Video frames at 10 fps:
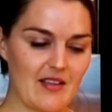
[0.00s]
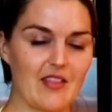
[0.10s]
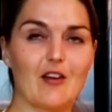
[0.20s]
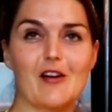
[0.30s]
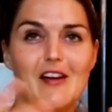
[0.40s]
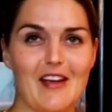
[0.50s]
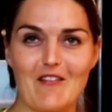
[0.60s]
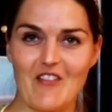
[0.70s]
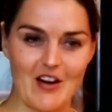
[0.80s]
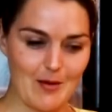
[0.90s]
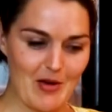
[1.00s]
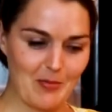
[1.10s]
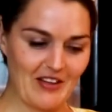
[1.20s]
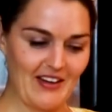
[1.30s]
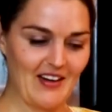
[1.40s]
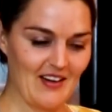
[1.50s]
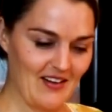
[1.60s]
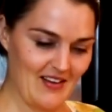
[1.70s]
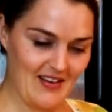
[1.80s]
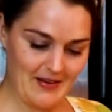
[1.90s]
they're going to get very bubbly,
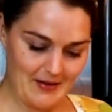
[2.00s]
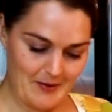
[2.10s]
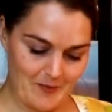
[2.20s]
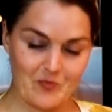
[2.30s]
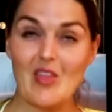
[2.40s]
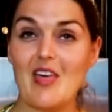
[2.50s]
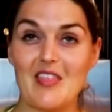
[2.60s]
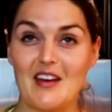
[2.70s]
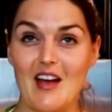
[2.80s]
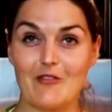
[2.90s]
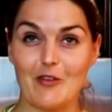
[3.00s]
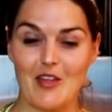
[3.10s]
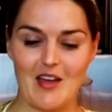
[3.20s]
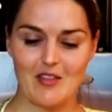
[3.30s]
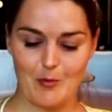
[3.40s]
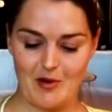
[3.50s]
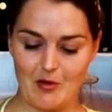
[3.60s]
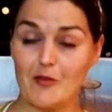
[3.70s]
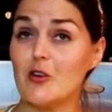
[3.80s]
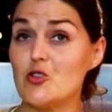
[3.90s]
and then after that they'll be
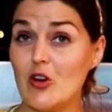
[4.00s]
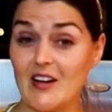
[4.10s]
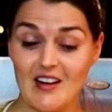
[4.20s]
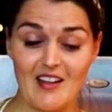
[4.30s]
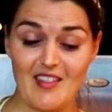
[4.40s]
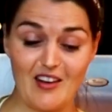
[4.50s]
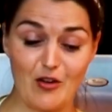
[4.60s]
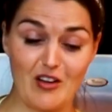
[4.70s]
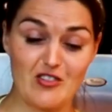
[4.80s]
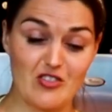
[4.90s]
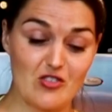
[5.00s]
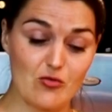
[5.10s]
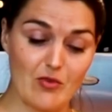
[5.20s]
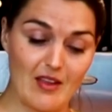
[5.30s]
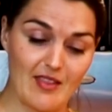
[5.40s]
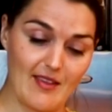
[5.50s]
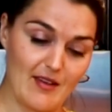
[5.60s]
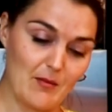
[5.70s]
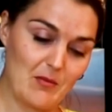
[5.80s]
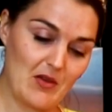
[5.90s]
refrigerated, and then you can just drink
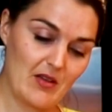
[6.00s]
them